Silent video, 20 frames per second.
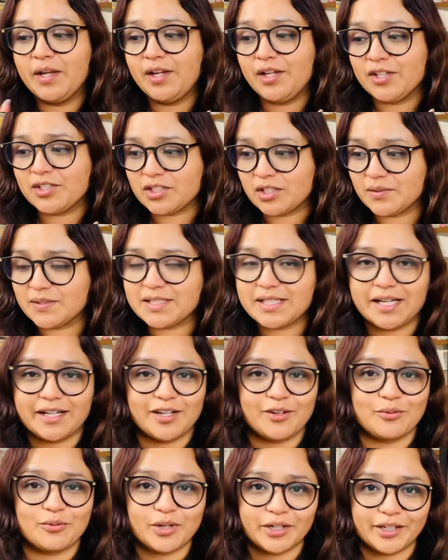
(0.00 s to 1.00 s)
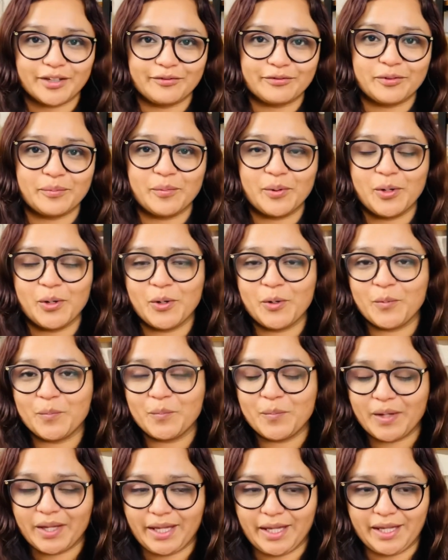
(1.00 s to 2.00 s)
so I was kind of working from home
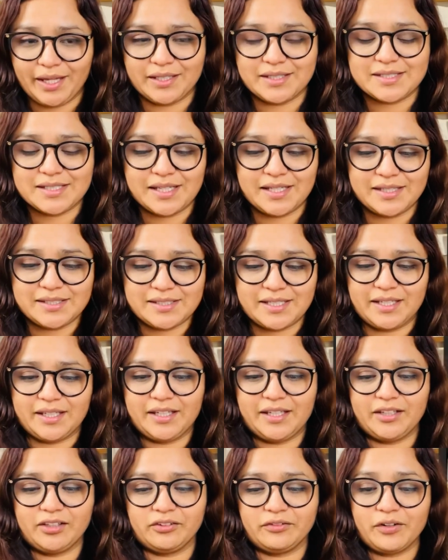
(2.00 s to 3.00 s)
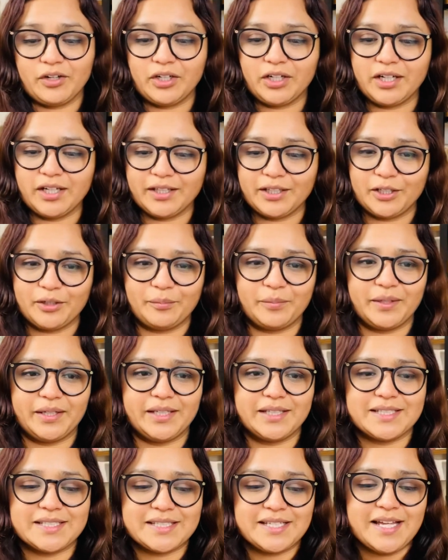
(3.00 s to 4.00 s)
and taking care of her a little
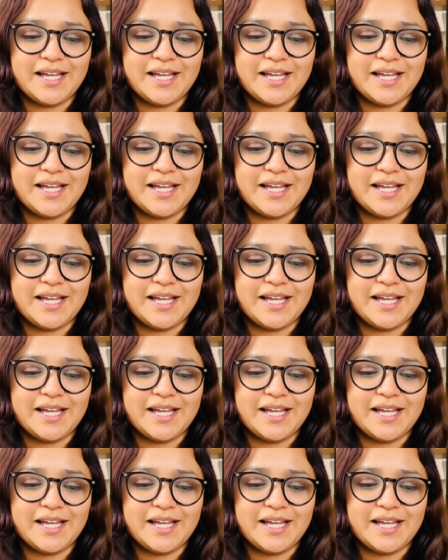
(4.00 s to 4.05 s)
bit.